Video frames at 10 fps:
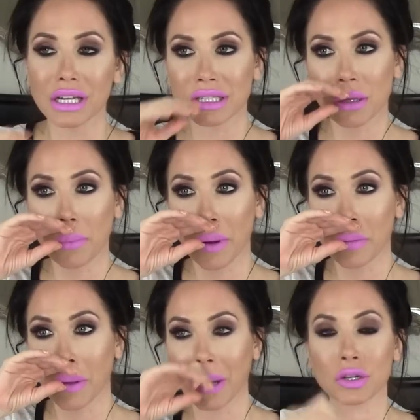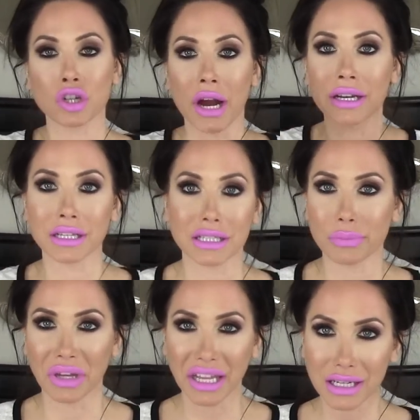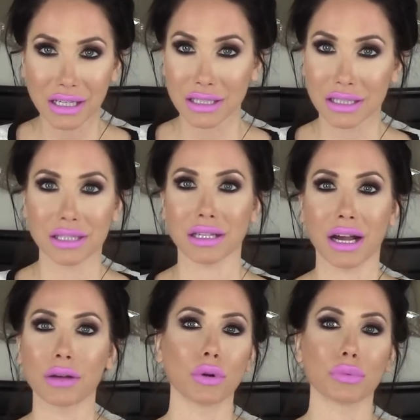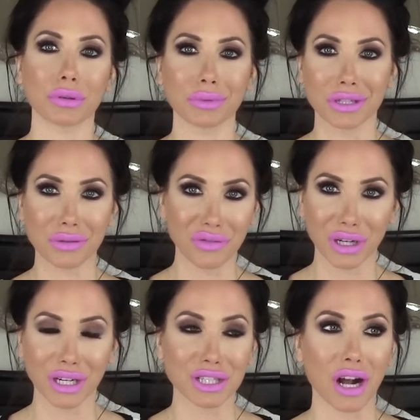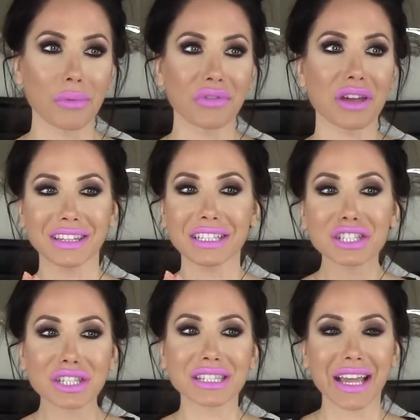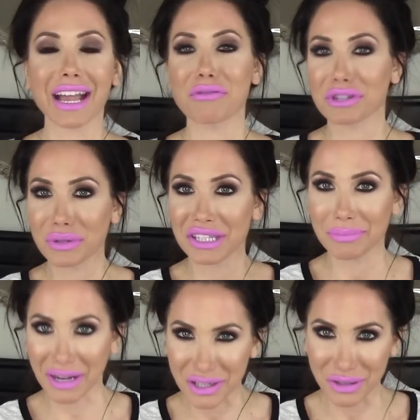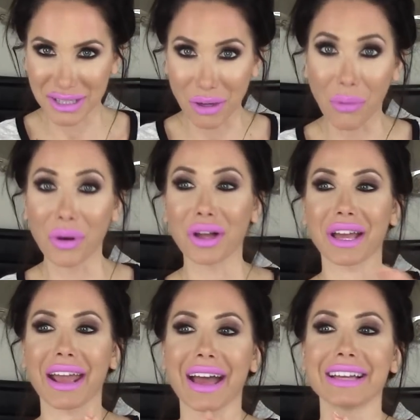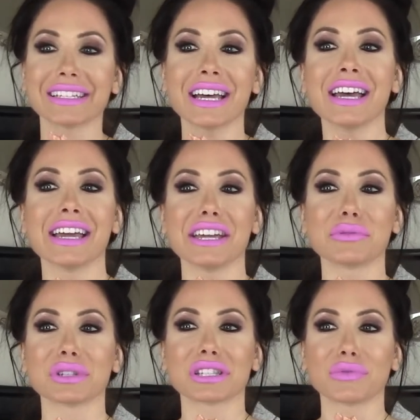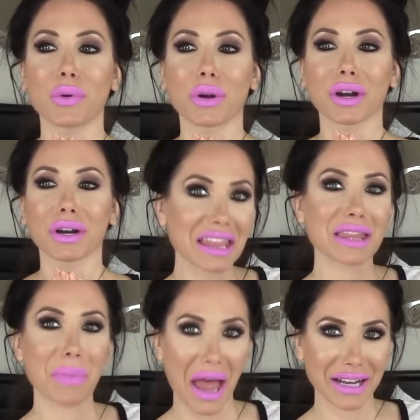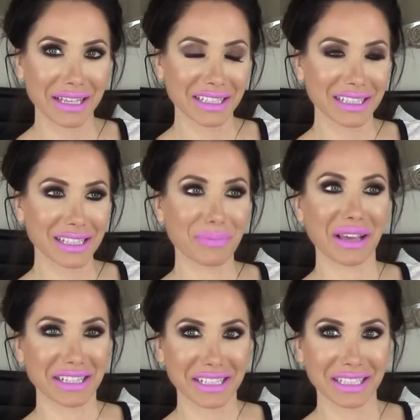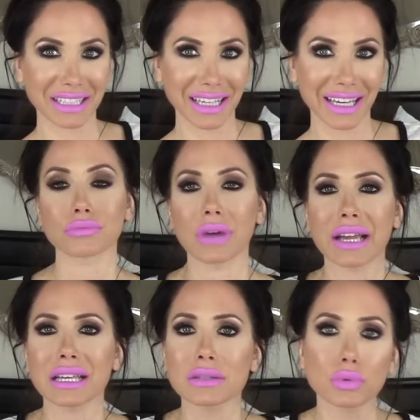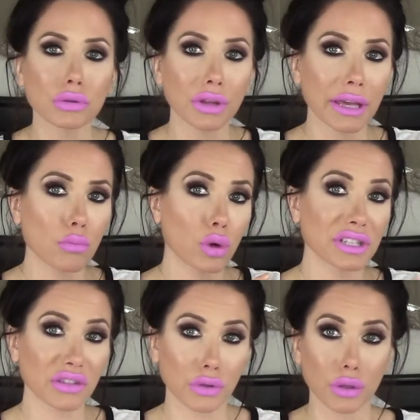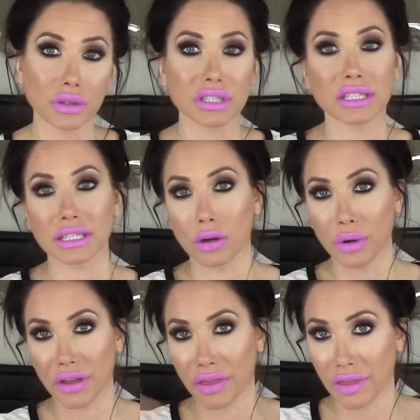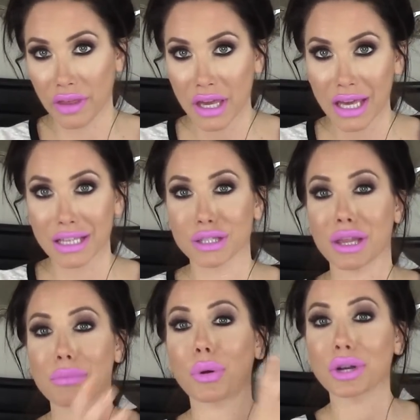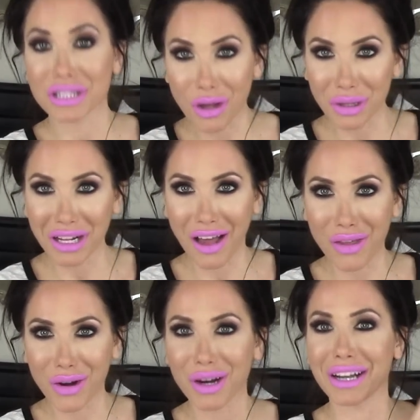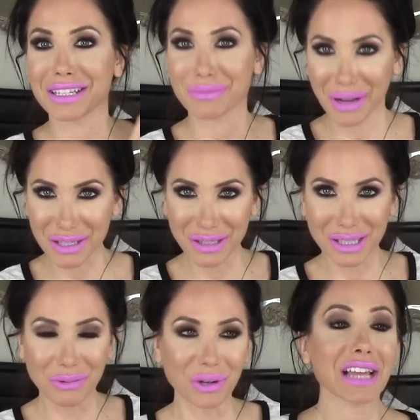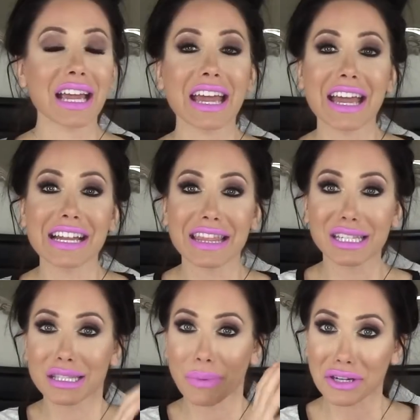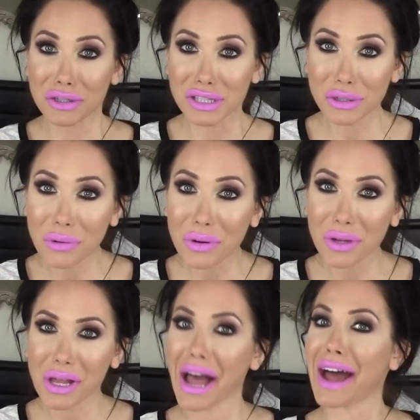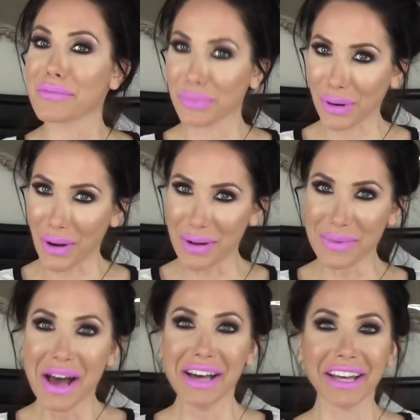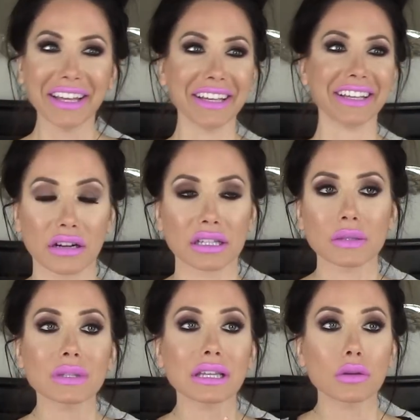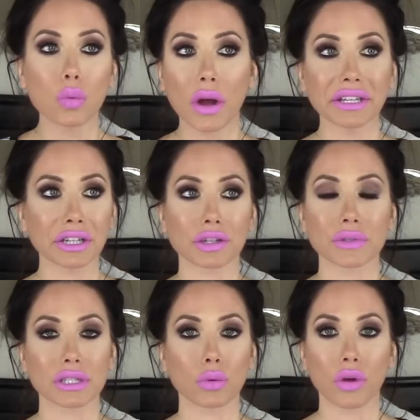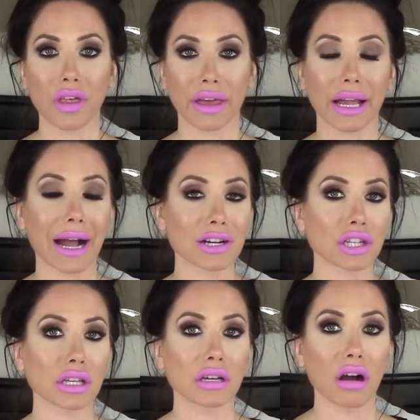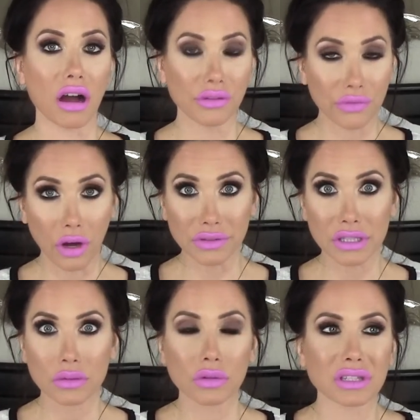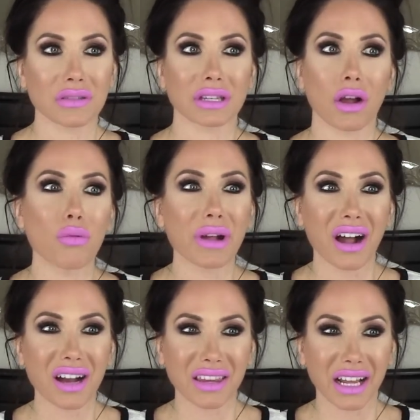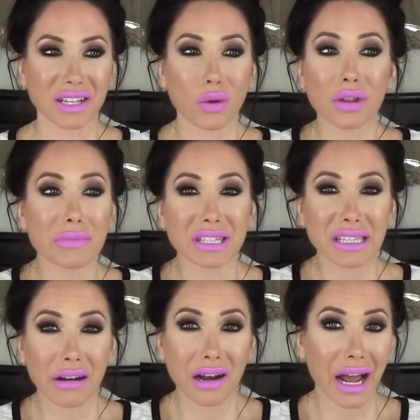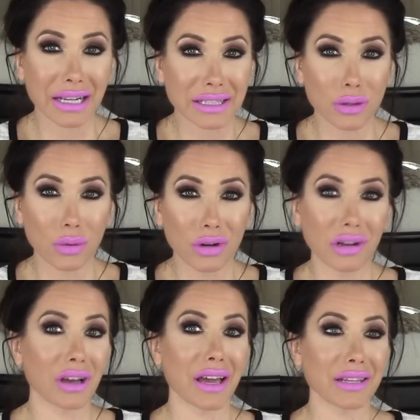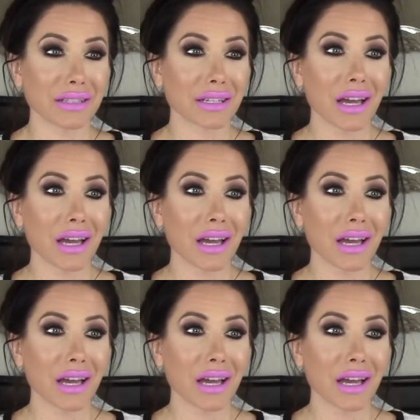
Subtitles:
So I'm not even gonna try to explain because I won't be able to do a very good job of it. Let's just say I went to a special school and it was for the bad kids, basically. I guess we were more difficult to deal with. So they put us all together in a special school, and this special school had prom. This was the 1 year of school that I actually got involved in school, because I was oh my god, I totally missed out on high school and